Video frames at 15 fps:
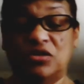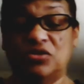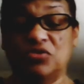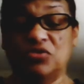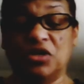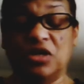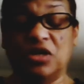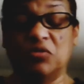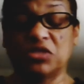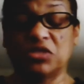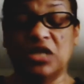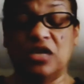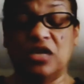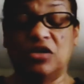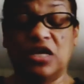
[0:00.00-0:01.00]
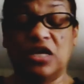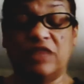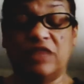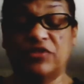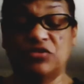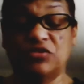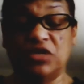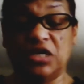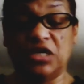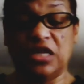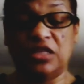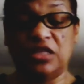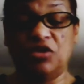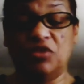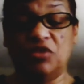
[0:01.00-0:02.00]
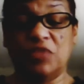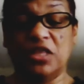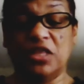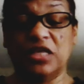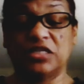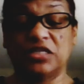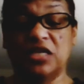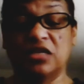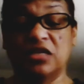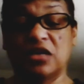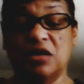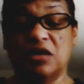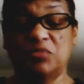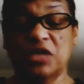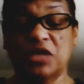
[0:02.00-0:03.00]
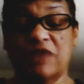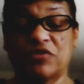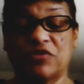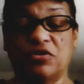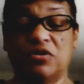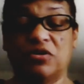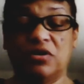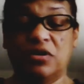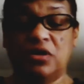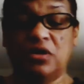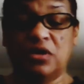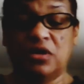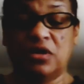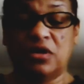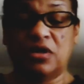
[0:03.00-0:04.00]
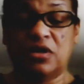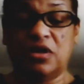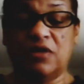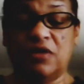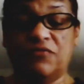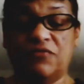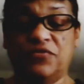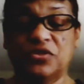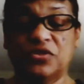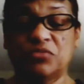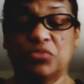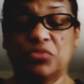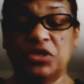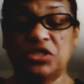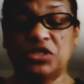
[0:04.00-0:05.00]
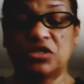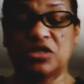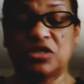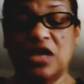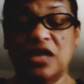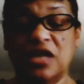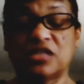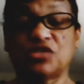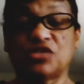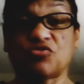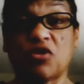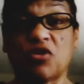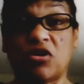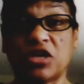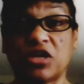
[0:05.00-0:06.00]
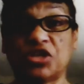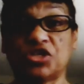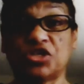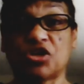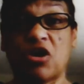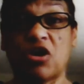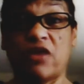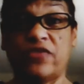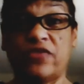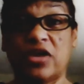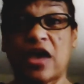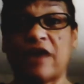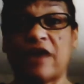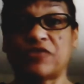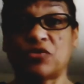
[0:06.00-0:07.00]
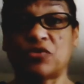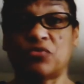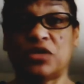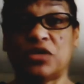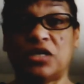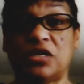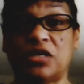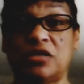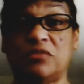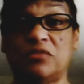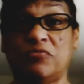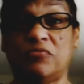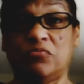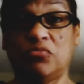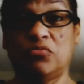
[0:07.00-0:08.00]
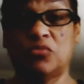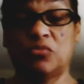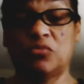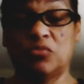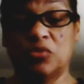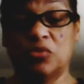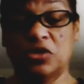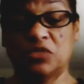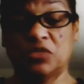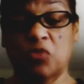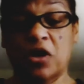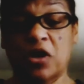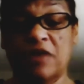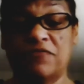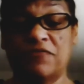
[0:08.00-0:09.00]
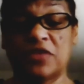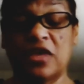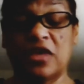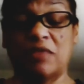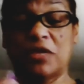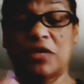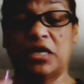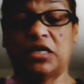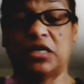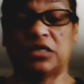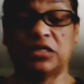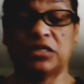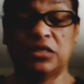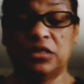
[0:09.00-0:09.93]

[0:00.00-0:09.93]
drink. It was not, you can't even drink it. I think you can make like 10 cups after of pretty kind of strongish coffee after his wife came and,